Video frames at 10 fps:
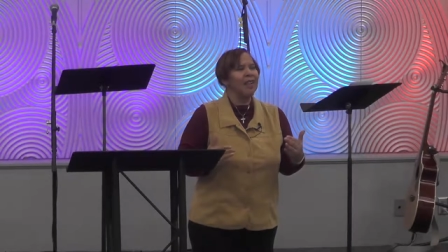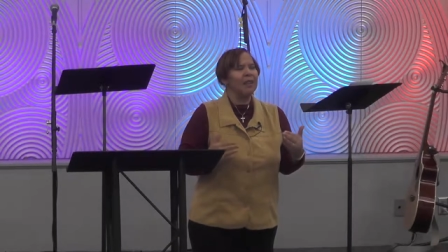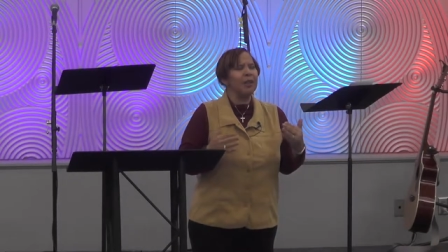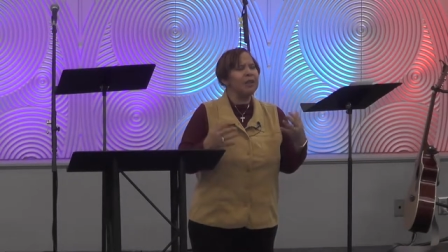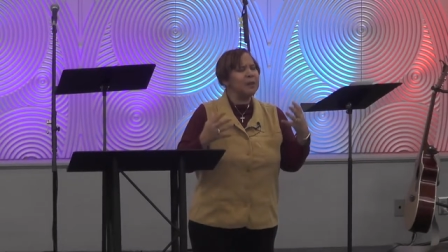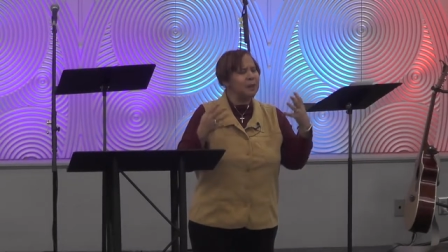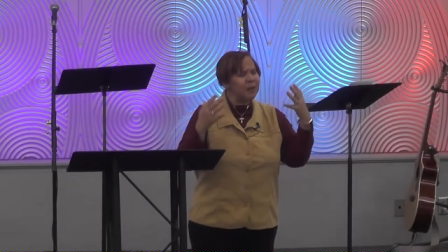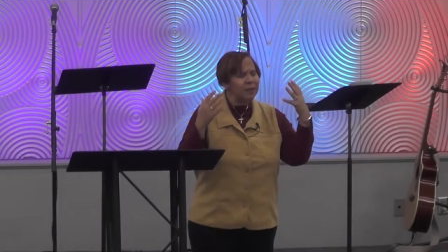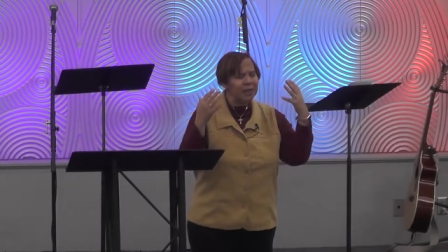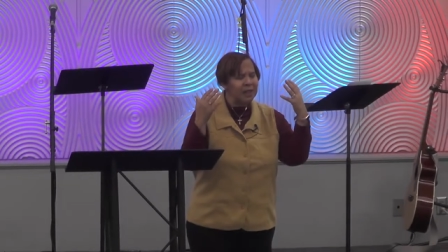And the Holy
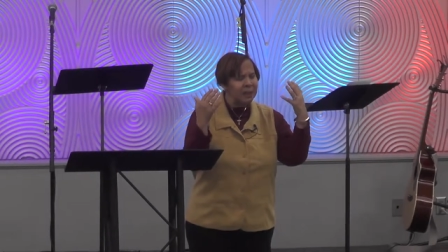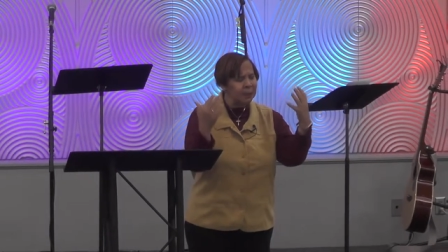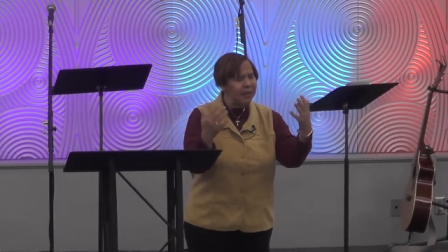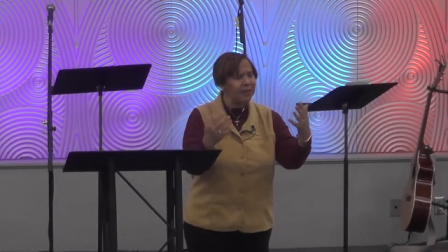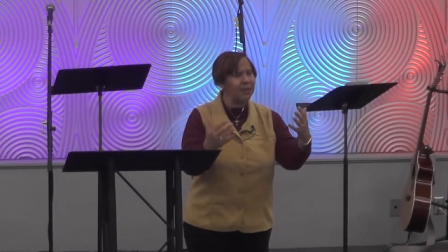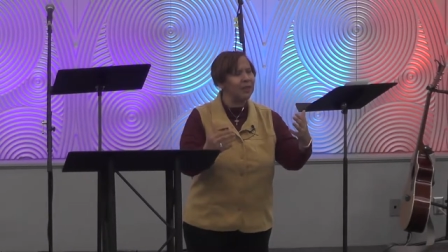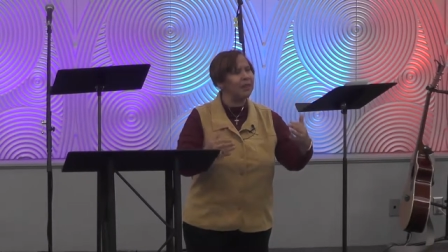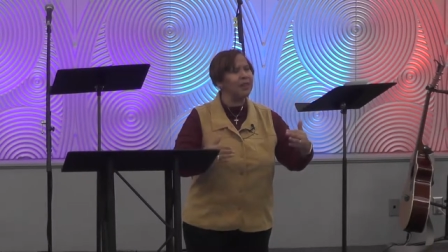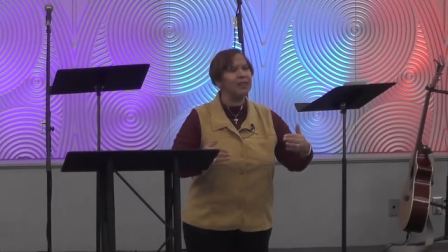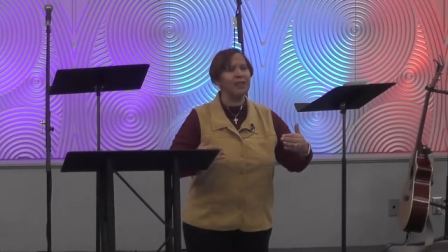Spirit's going to speak to you
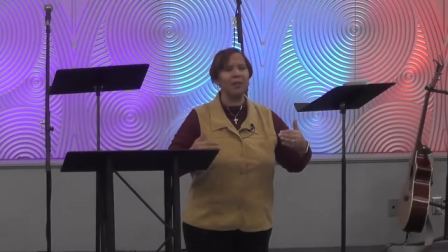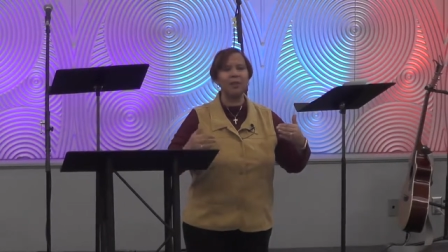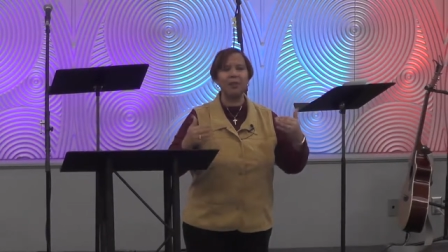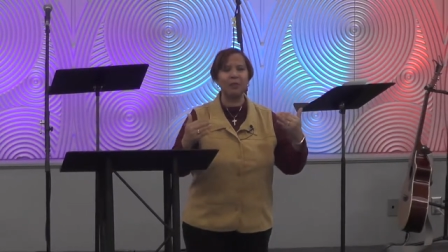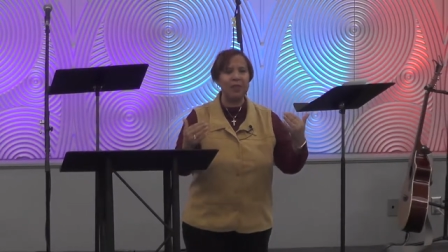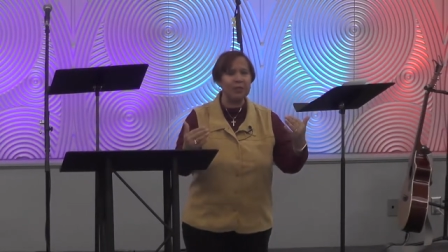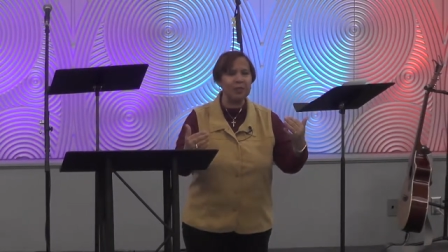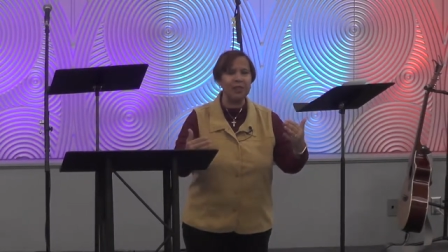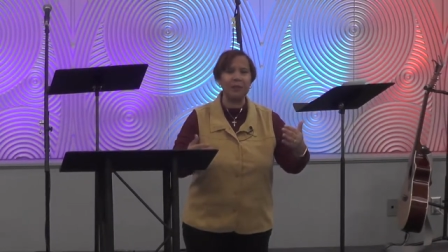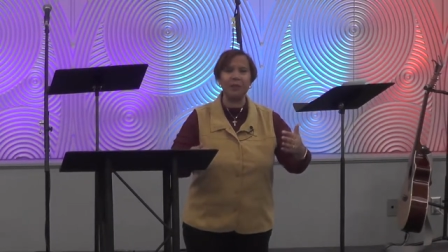and he's going to reveal
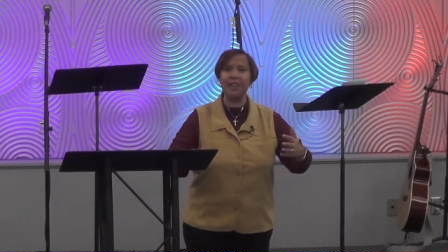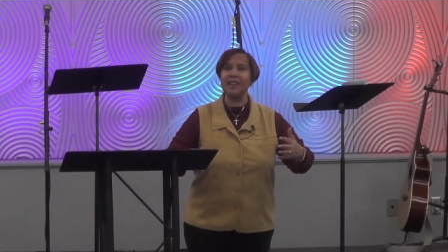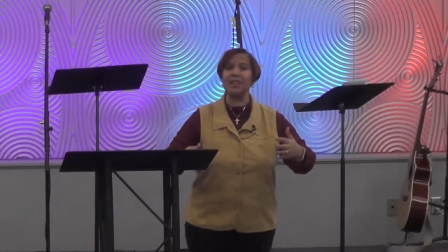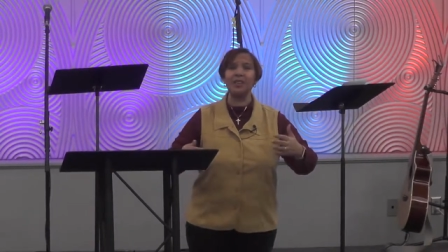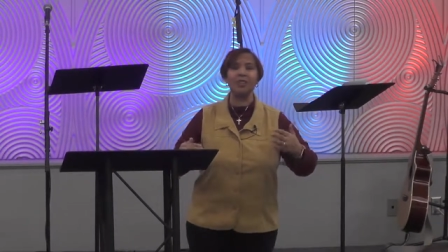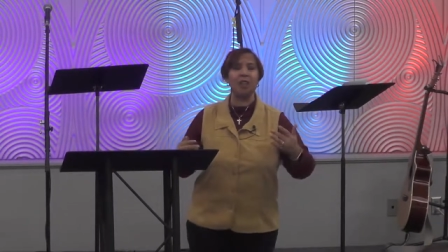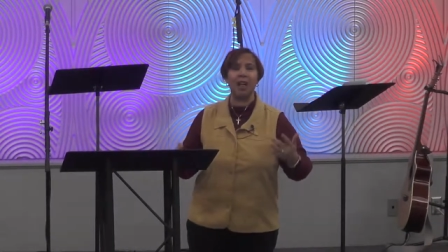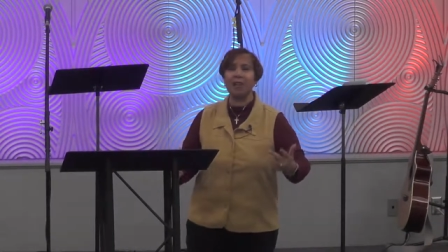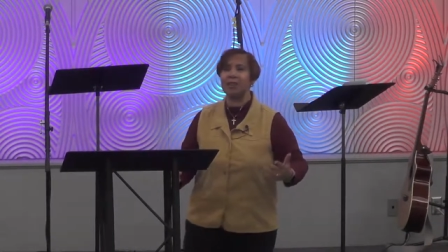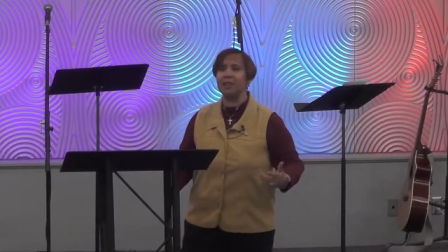to you and he's going to
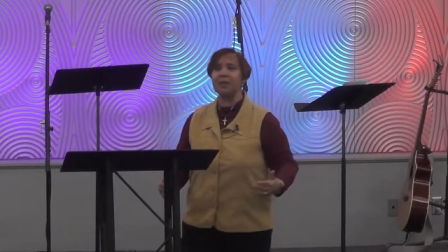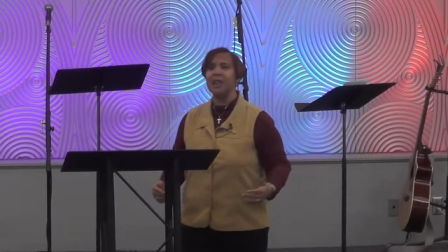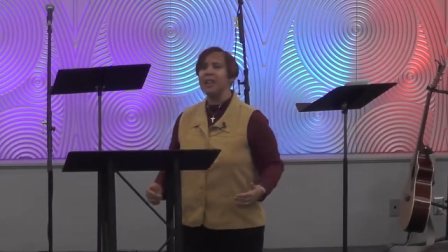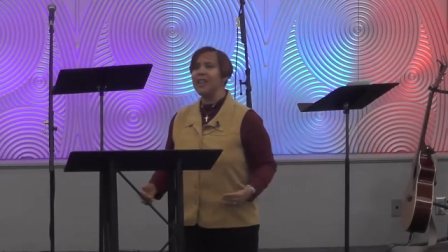talk to you